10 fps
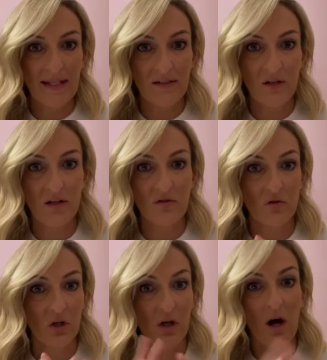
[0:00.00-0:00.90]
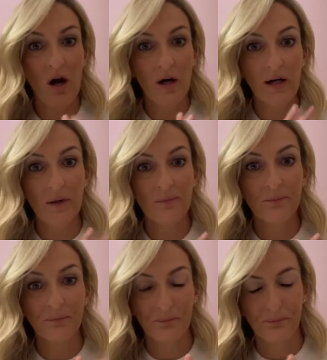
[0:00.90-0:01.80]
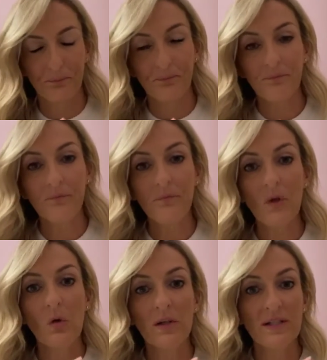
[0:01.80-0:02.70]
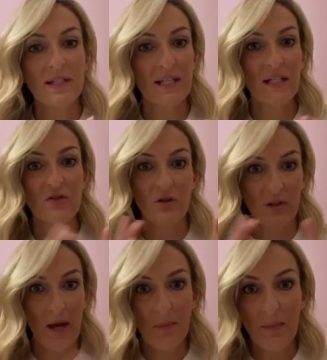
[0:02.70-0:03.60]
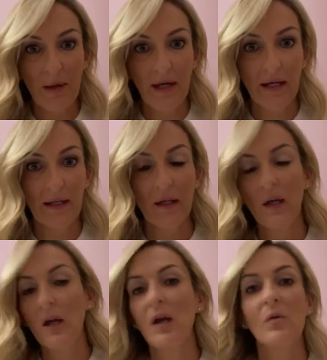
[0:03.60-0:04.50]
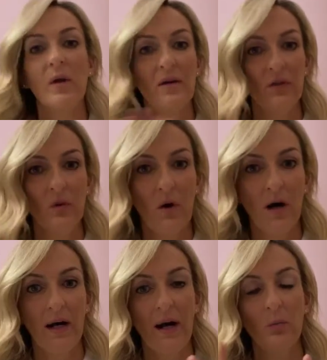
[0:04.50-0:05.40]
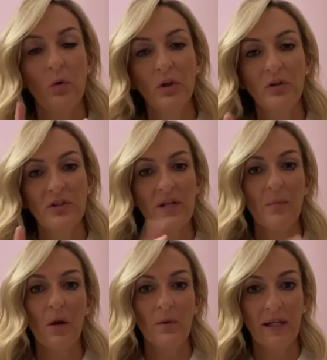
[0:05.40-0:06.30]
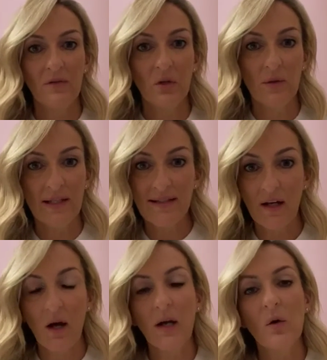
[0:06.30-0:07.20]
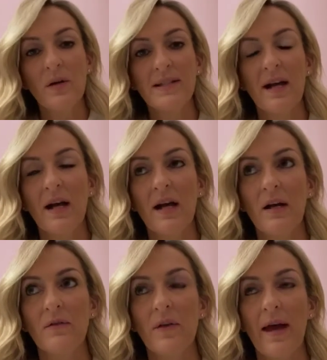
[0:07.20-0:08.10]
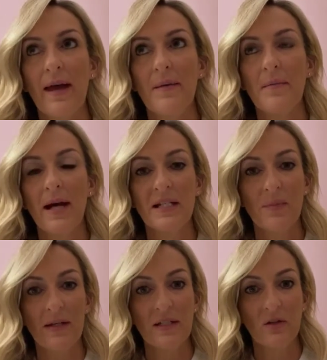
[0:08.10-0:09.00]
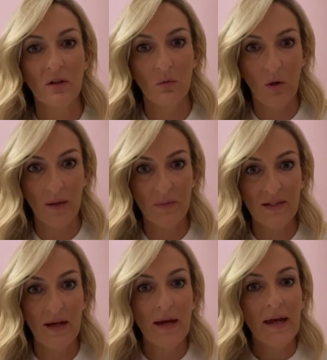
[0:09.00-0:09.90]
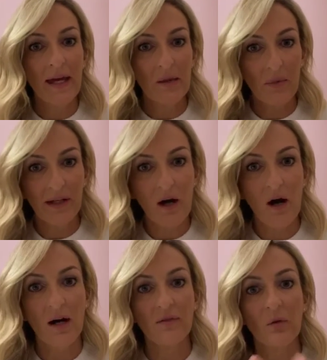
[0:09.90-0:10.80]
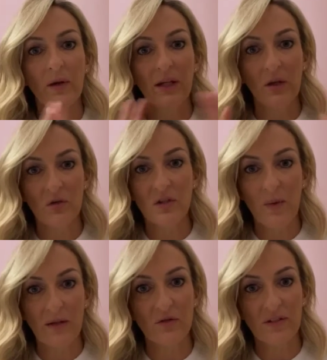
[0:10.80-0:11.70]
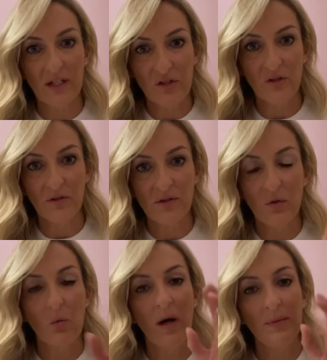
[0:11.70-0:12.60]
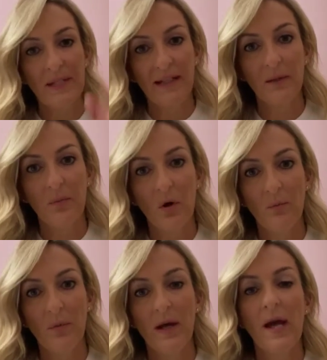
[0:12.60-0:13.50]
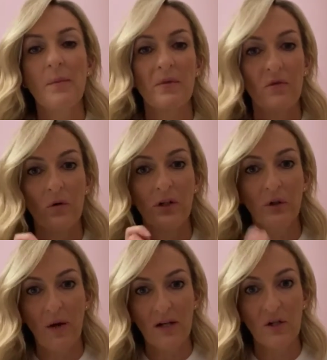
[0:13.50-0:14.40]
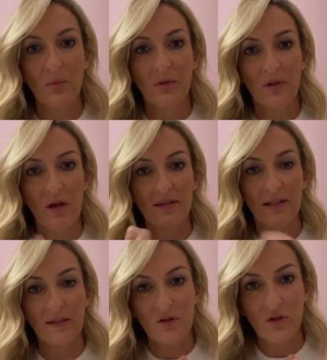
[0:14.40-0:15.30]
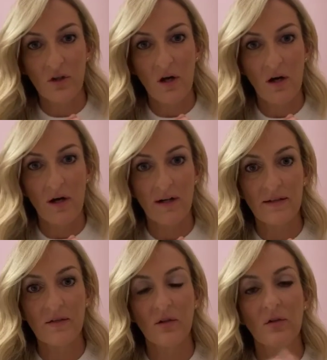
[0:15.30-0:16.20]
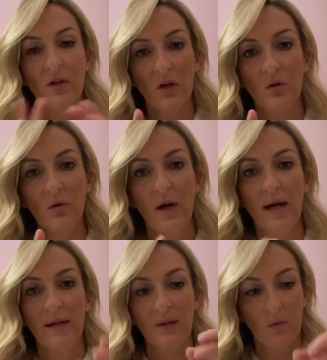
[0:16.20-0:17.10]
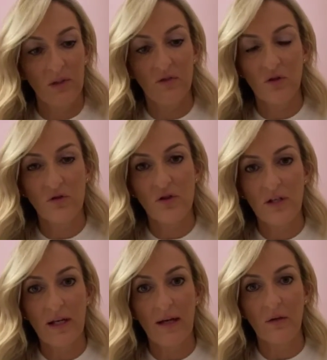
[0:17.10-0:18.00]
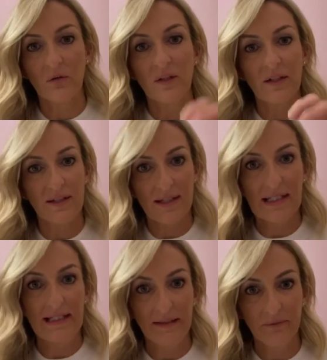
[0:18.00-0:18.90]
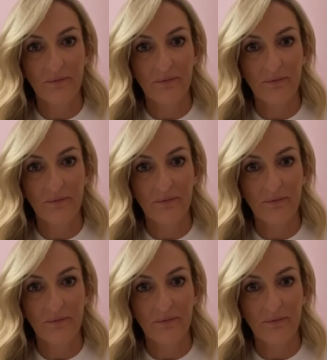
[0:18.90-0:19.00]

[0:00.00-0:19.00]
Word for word: sanitizer in your car or indeed your nappy bag, wherever you are. And one other tip I would give you is that I always have um, antibacterial wipes in my car for when I go to the petrol station. So wipe down the pump before you actually put the nozzle into your car, so you know that when you touch it now that it's clean.